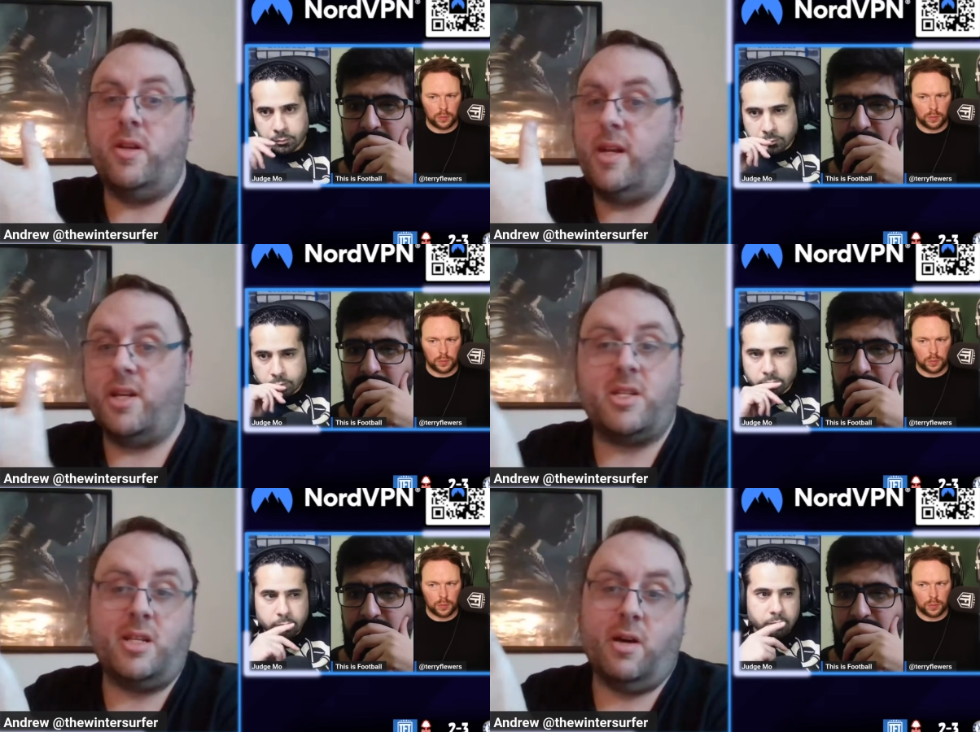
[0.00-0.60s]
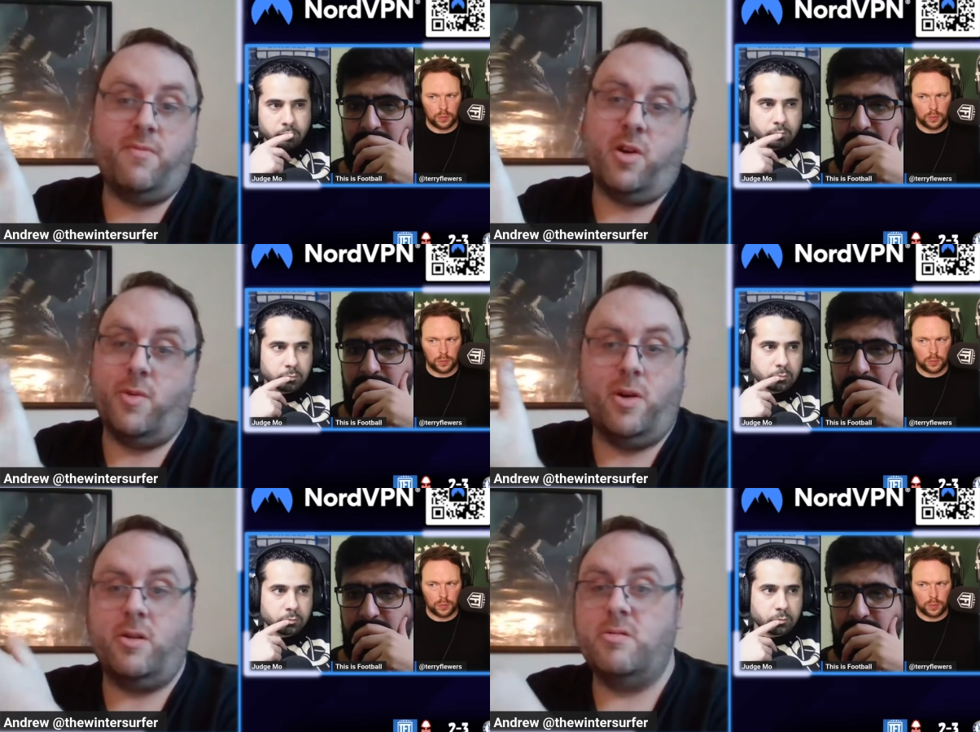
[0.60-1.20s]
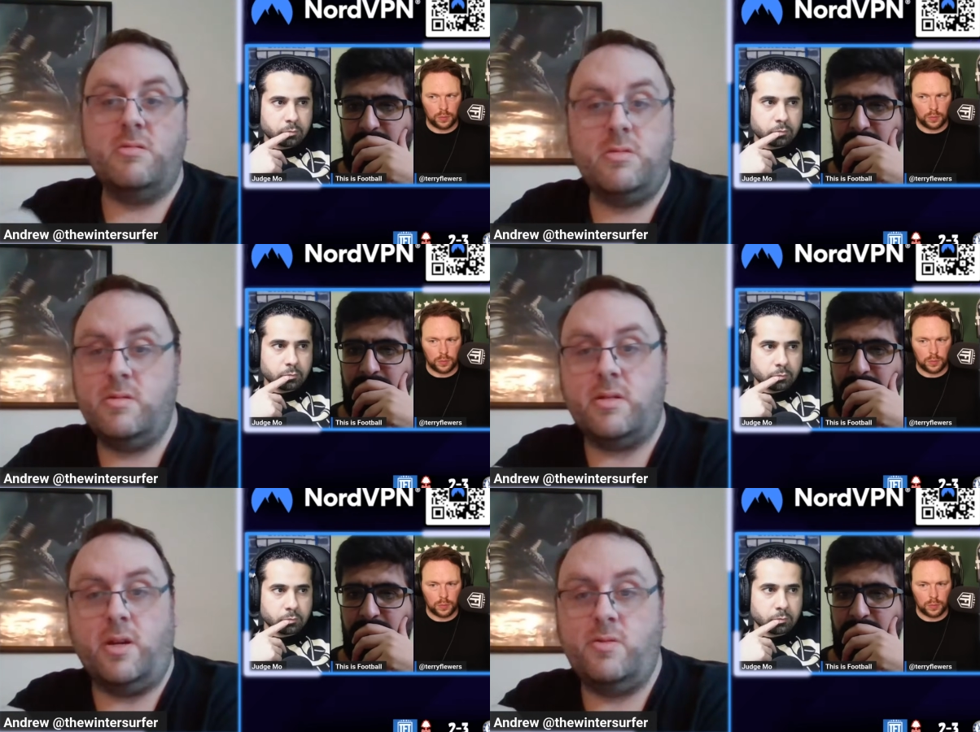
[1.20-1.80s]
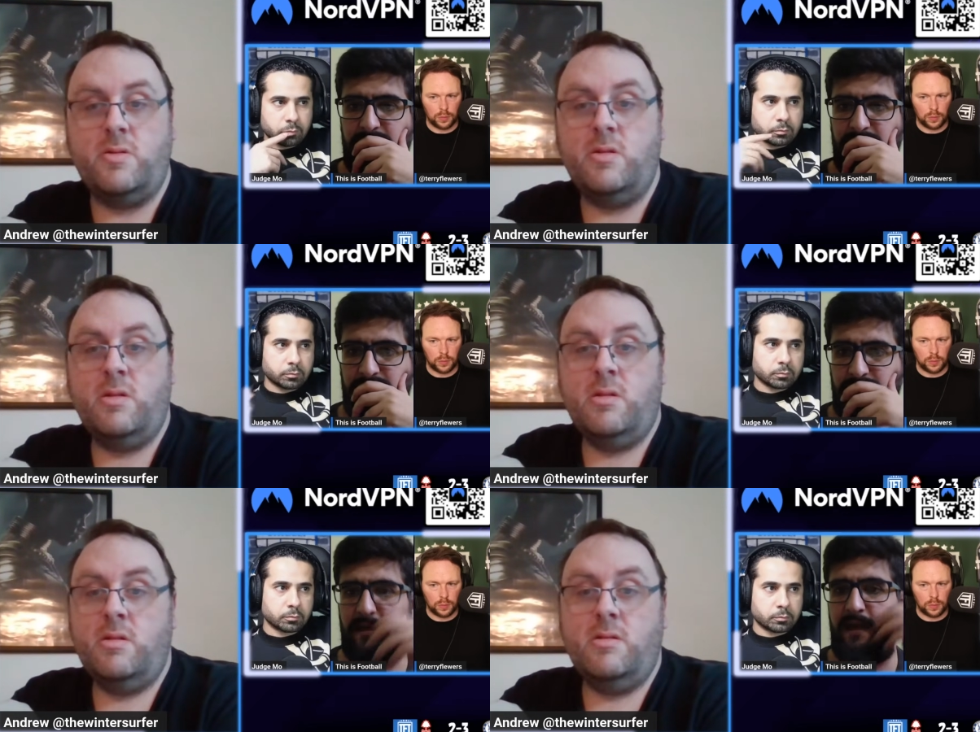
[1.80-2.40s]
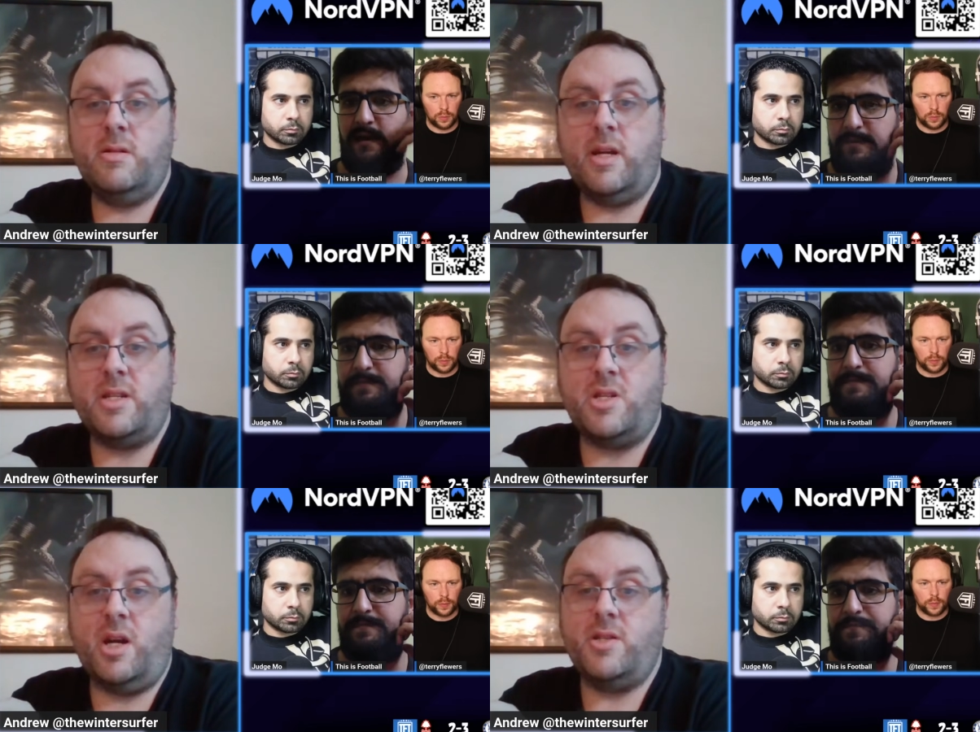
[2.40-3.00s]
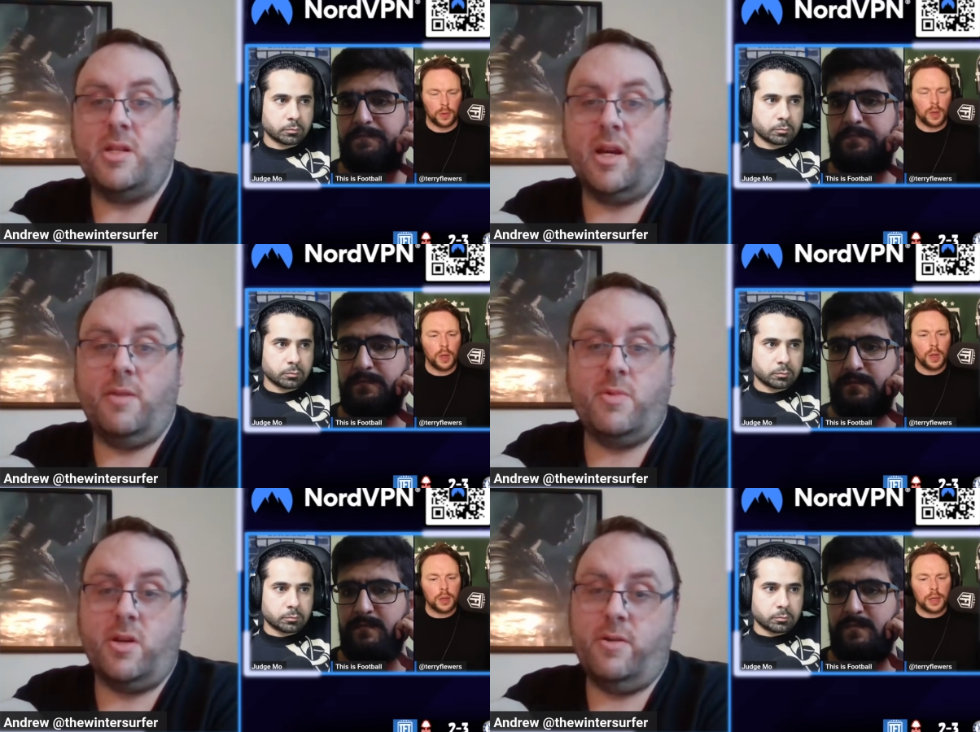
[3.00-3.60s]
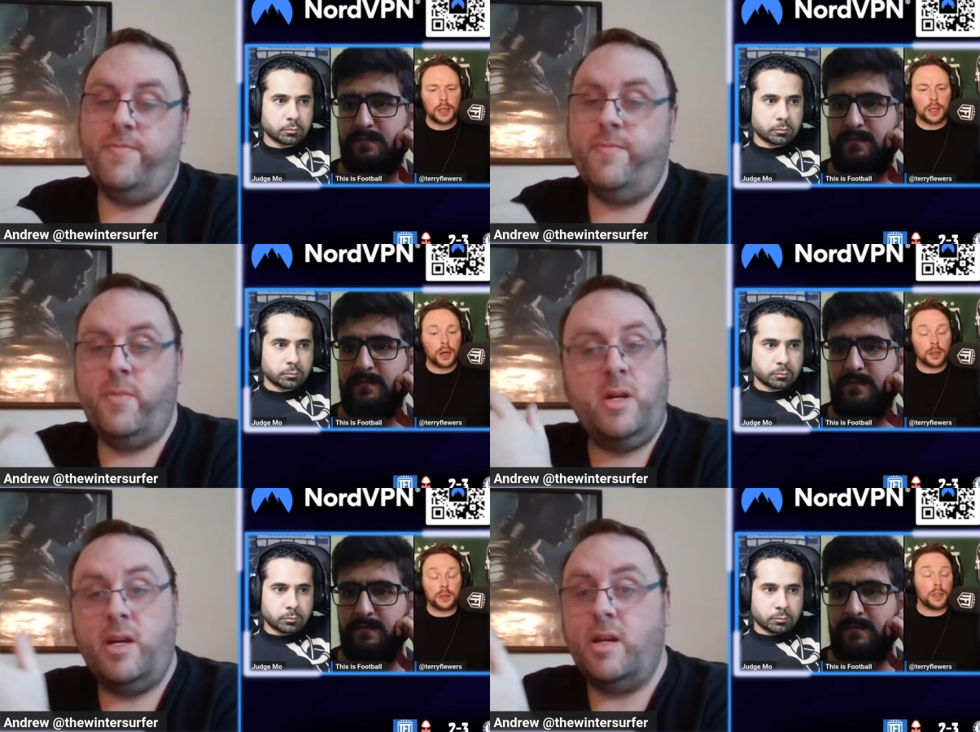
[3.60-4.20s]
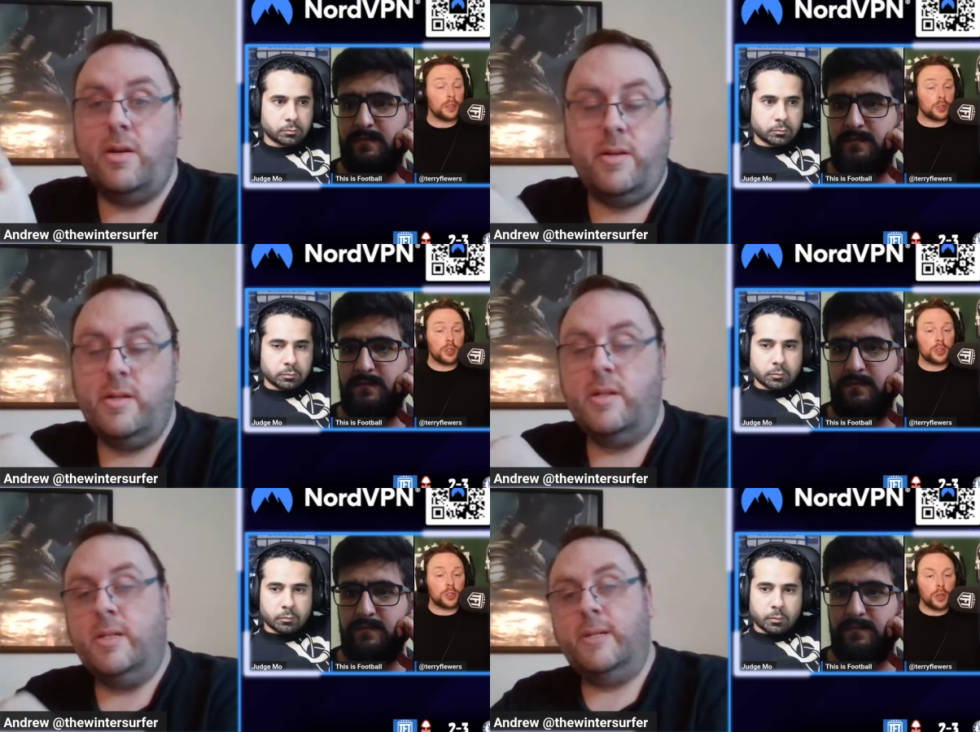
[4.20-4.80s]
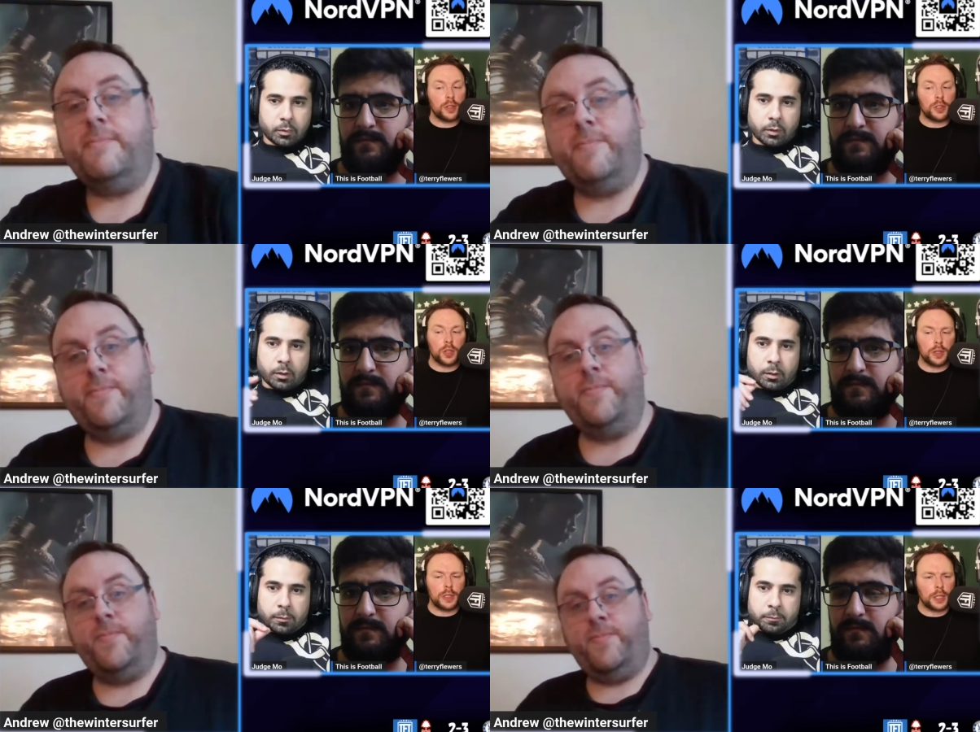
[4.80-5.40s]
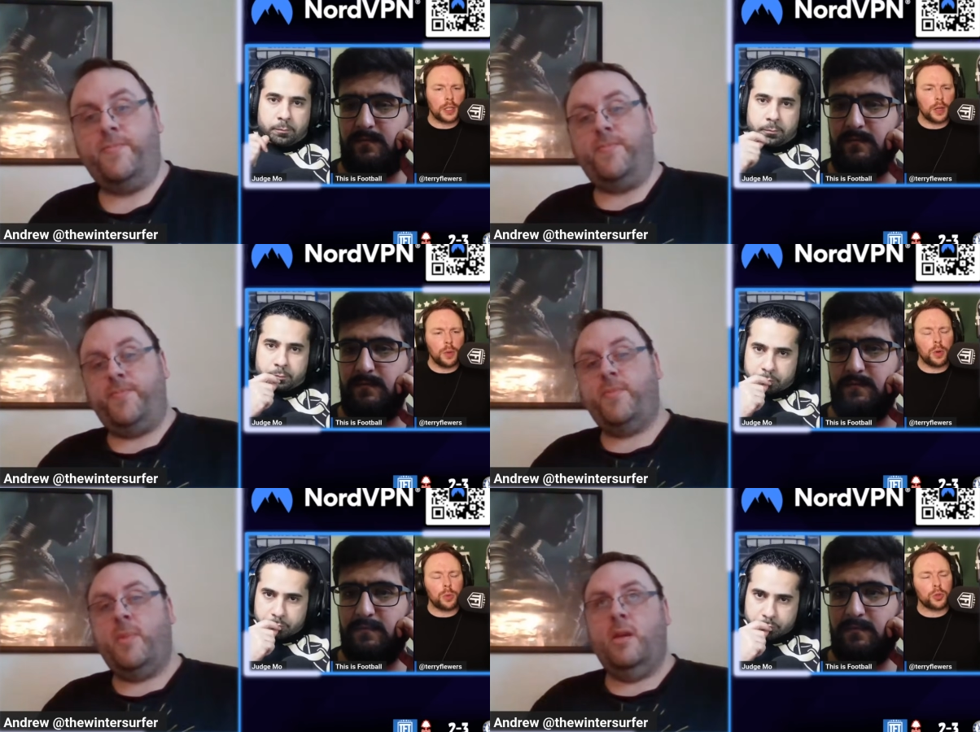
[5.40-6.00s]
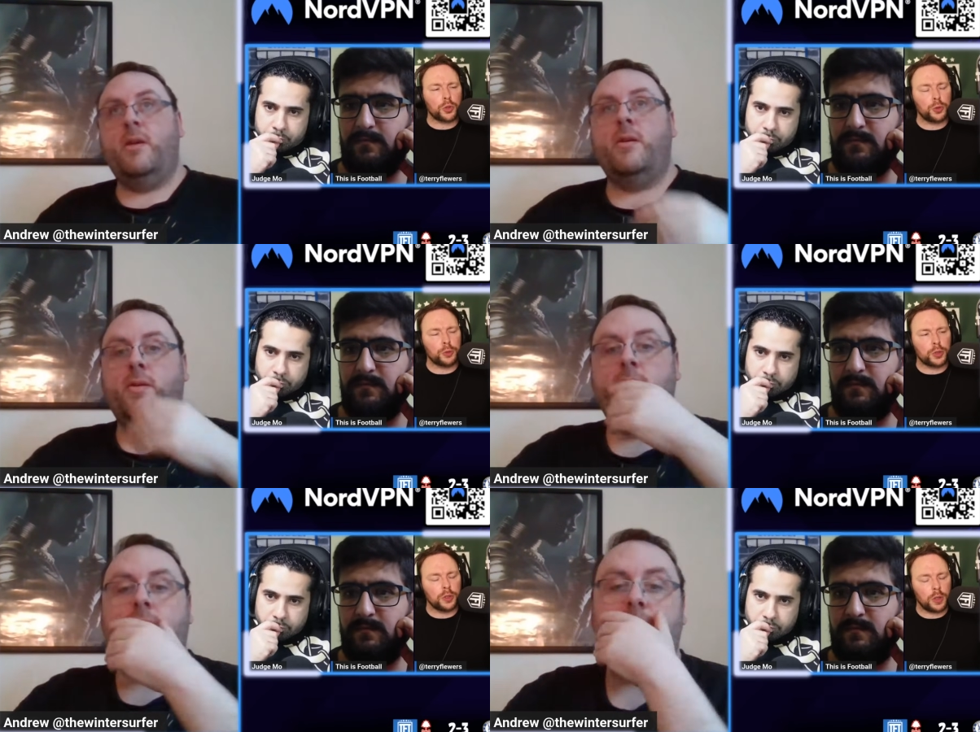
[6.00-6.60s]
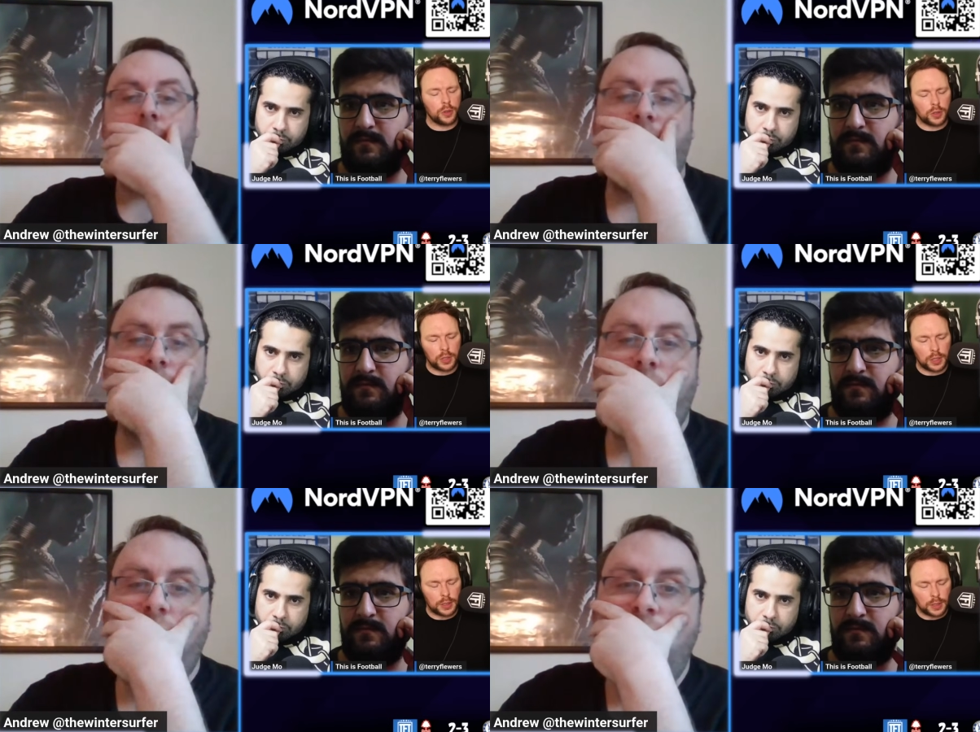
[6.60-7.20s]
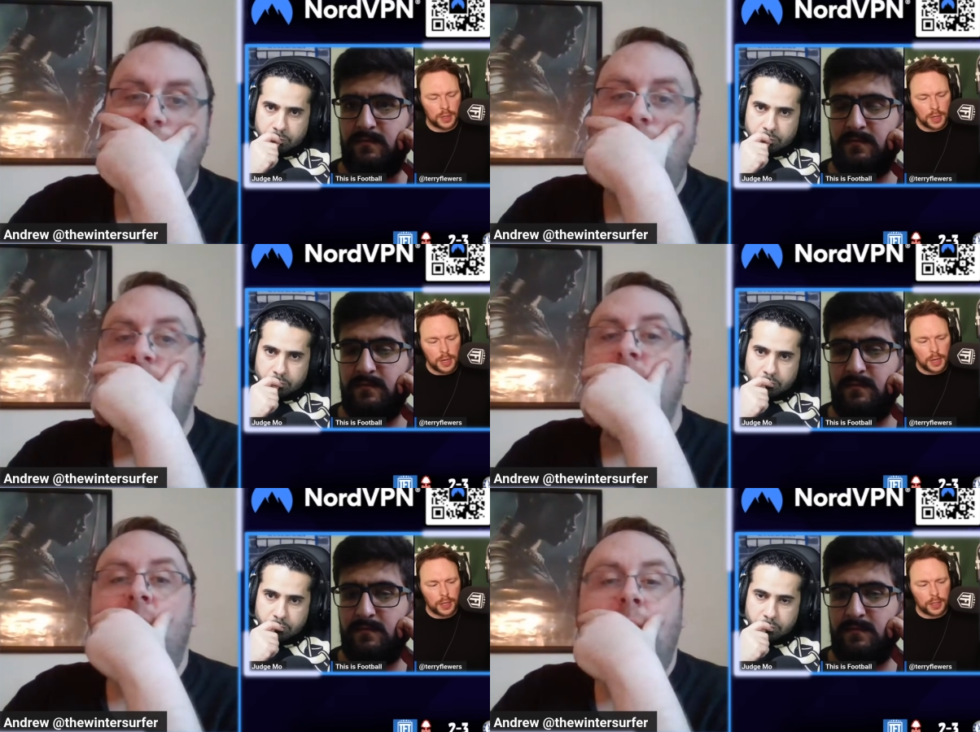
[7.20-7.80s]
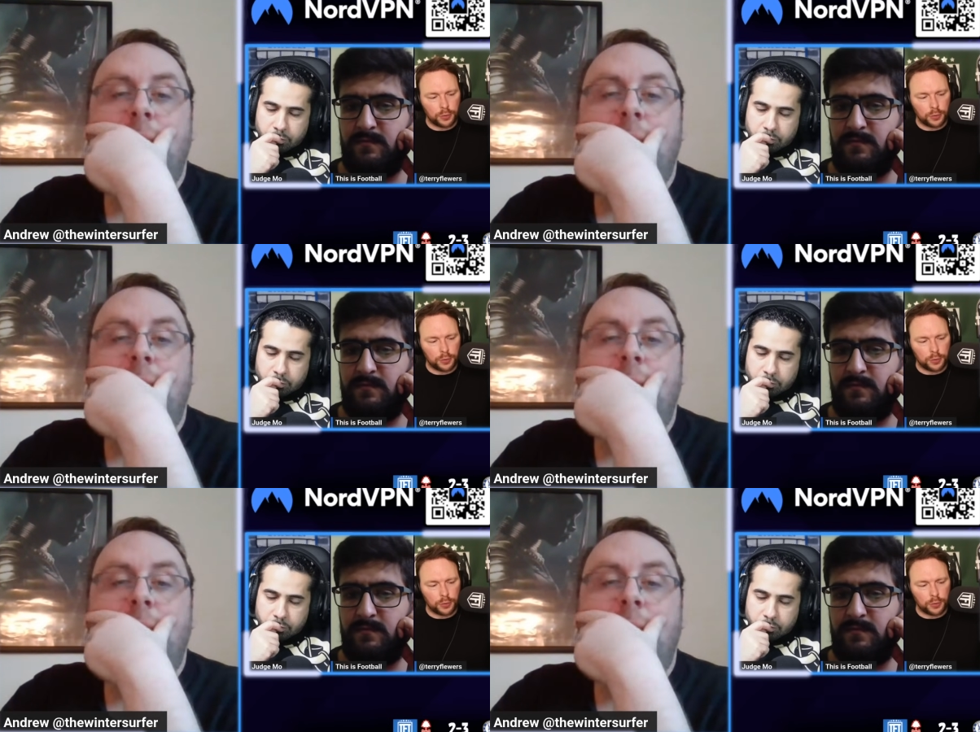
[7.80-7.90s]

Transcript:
Speaker 1: and actually done very well yeah, actually changed the game. So. Yeah, yeah,
Speaker 2: I, I, yeah. Sterling certainly did. And um, what was your thoughts on on seeing uh,